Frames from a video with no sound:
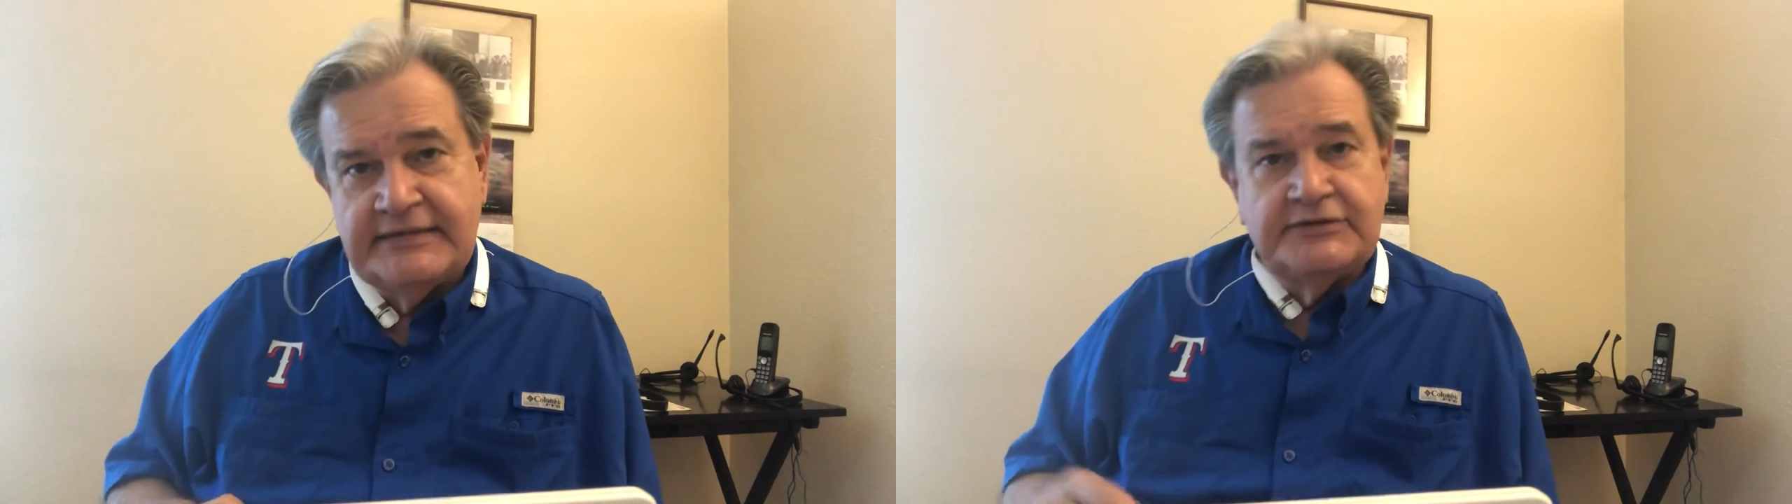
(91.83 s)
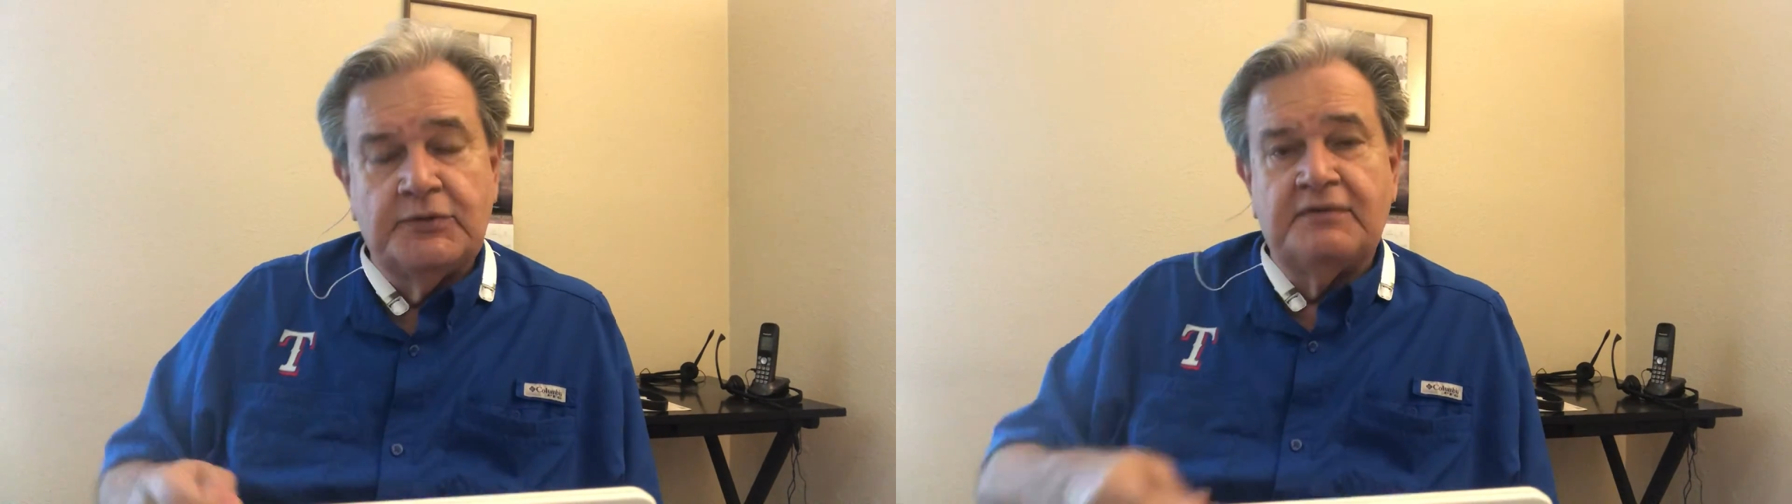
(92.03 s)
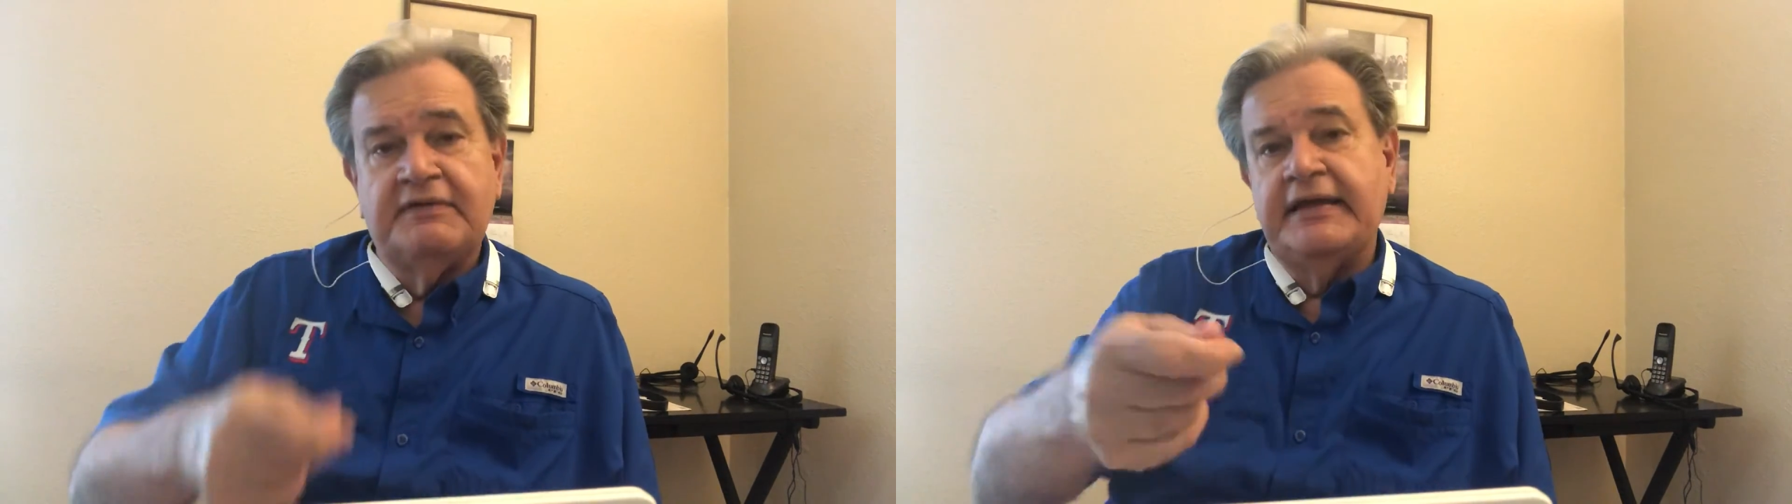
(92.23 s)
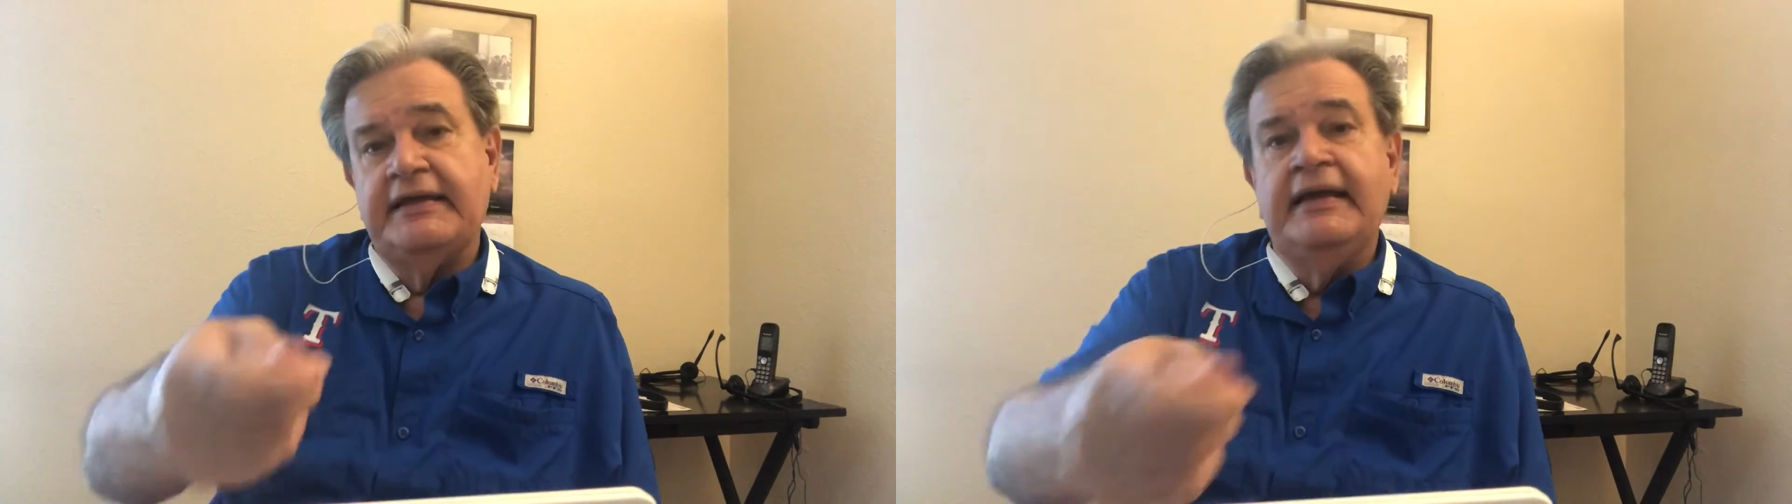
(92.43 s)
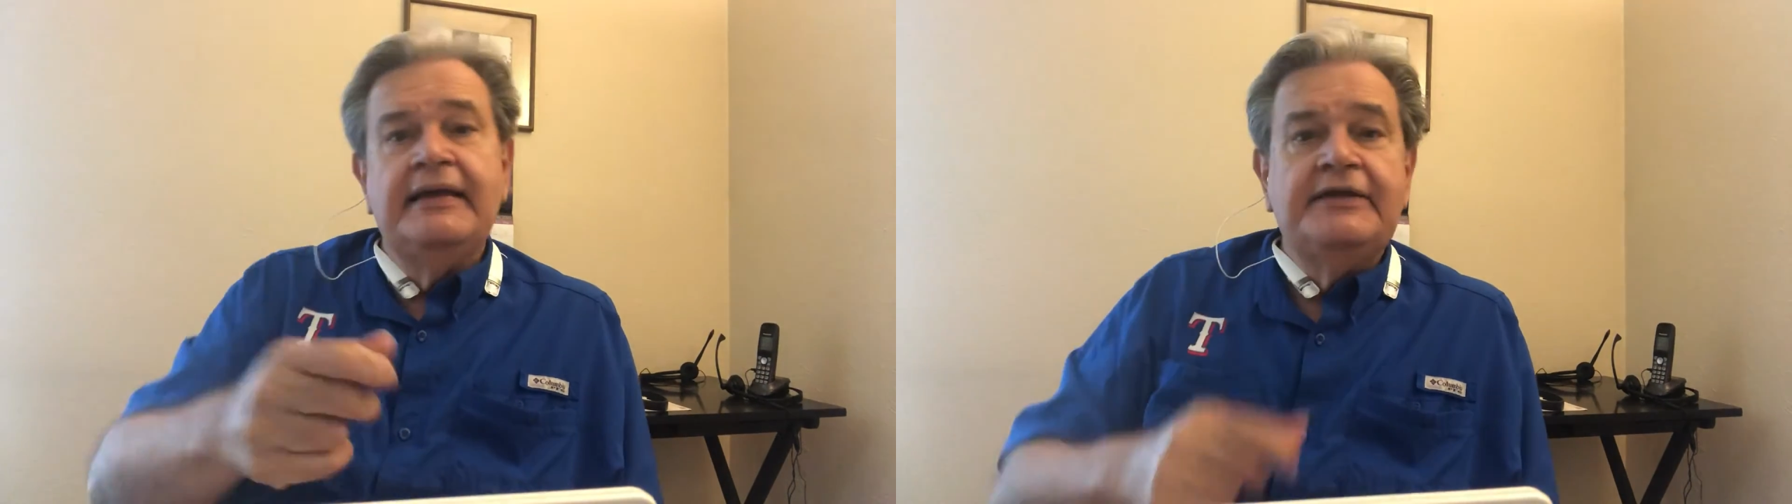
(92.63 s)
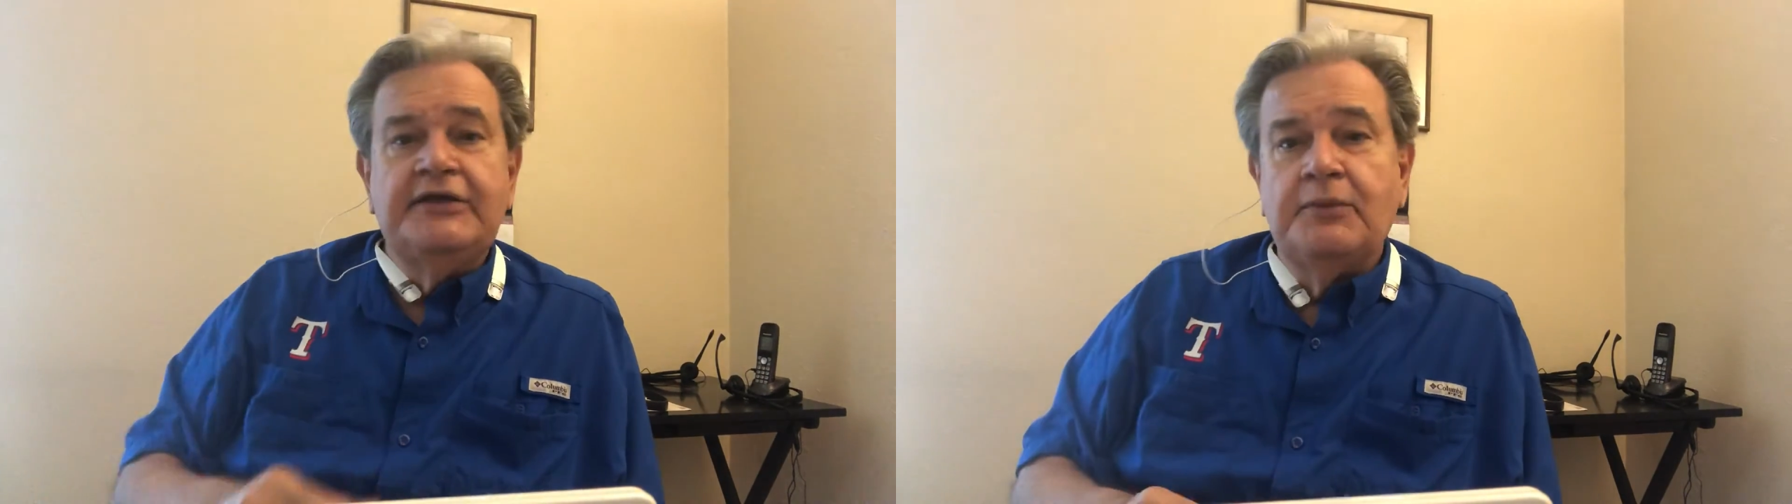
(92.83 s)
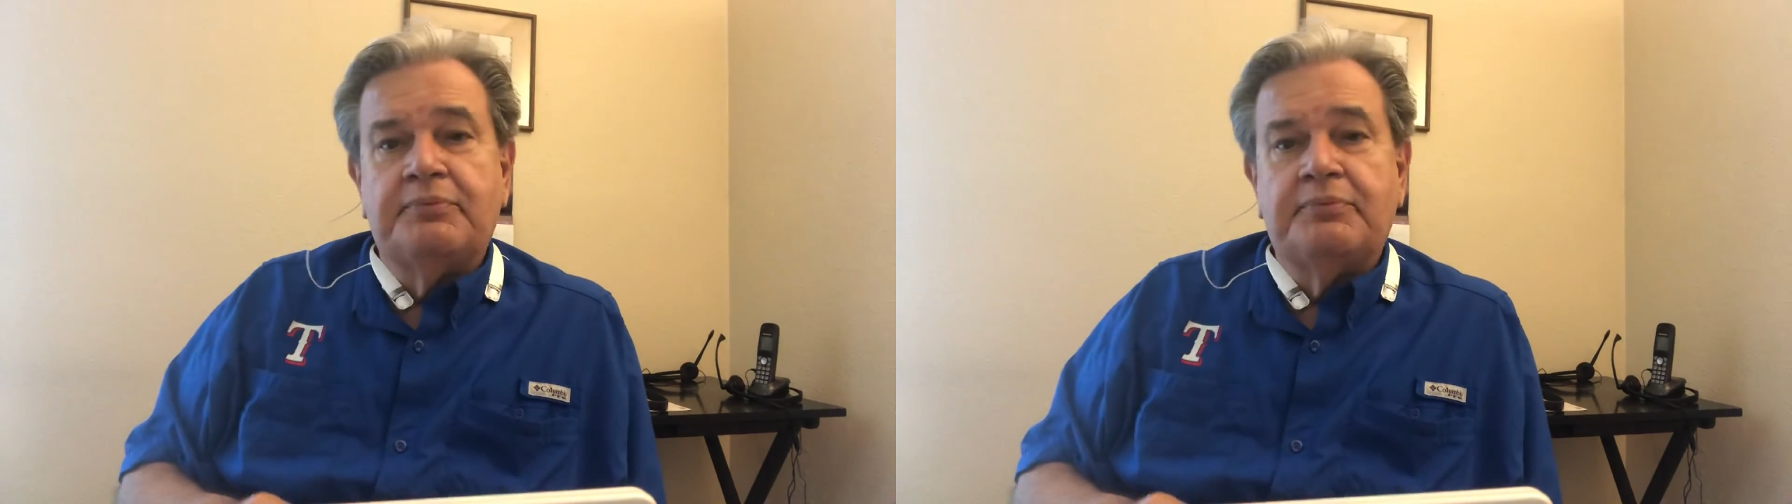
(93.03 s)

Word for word: It's sort of like, you know,